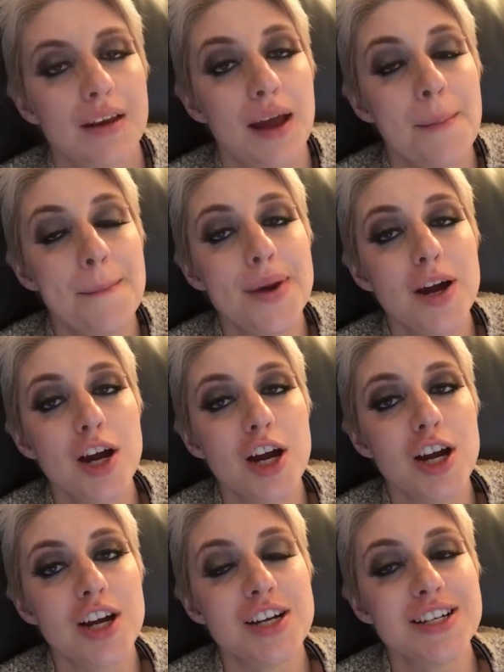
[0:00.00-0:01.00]

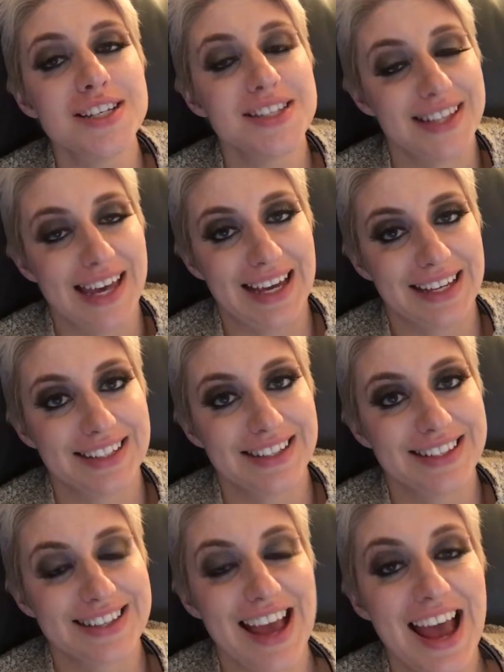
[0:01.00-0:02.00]
Number
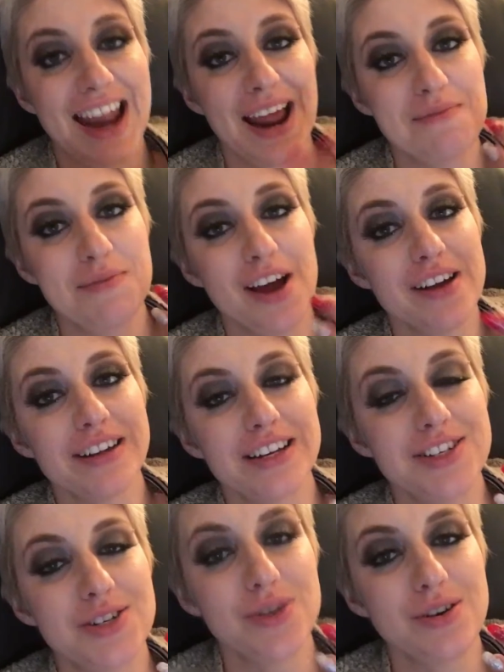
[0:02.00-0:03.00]
six, and I'm not
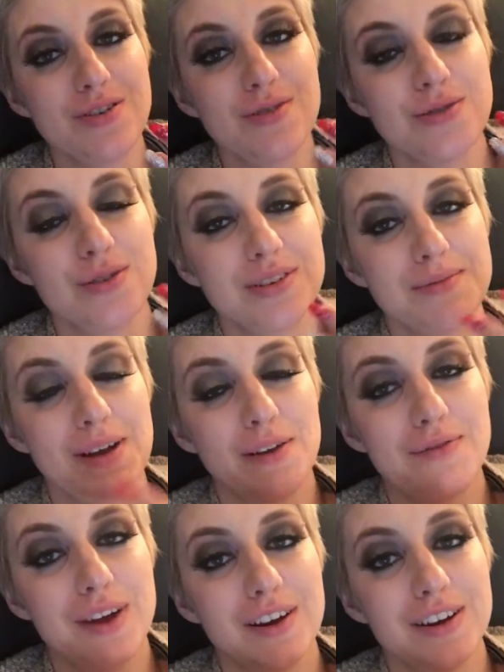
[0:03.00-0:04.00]
gonna show you those amount
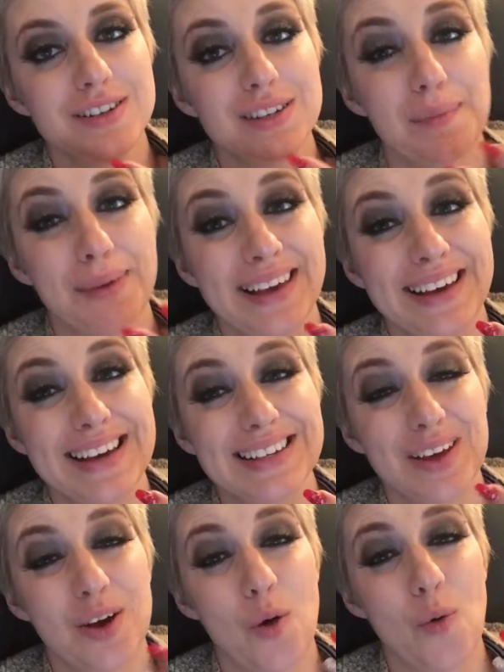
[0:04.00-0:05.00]
of fingers because
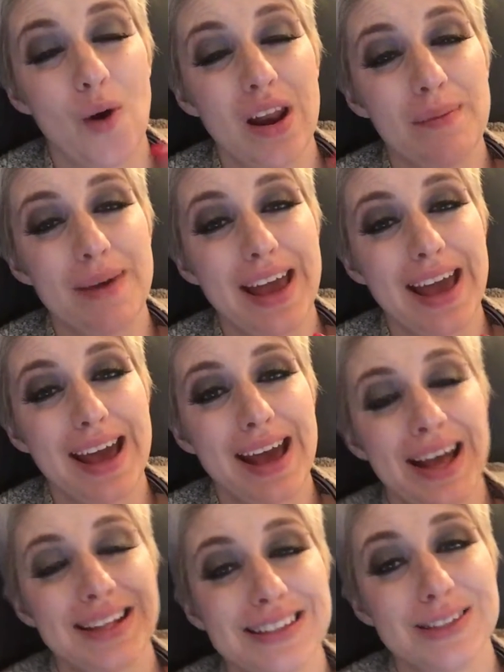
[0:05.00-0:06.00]
one of my
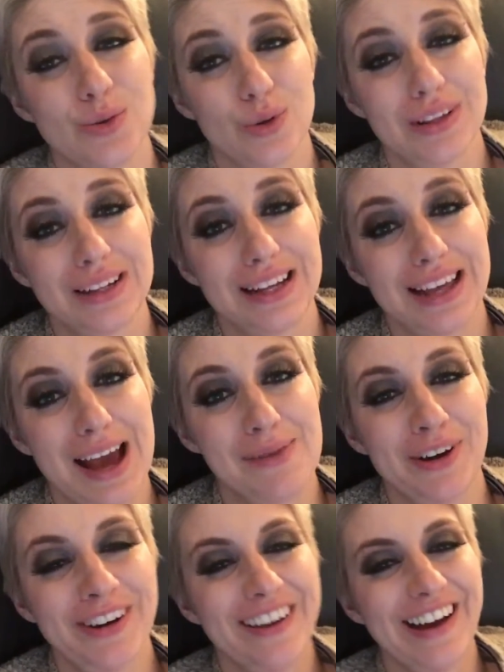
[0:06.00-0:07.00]
hands is holding the
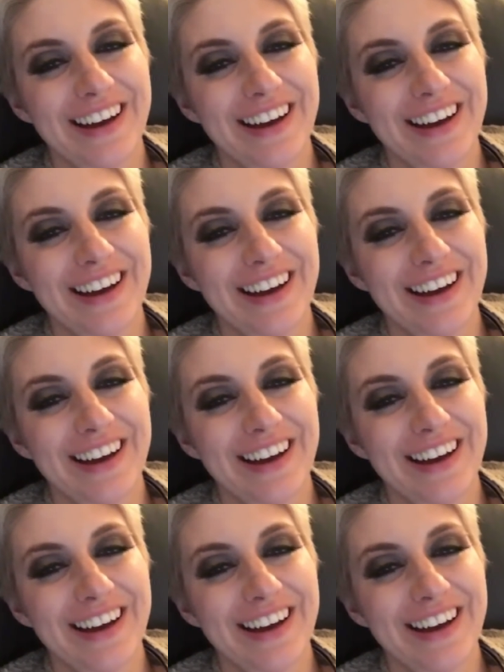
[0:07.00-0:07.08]
camera.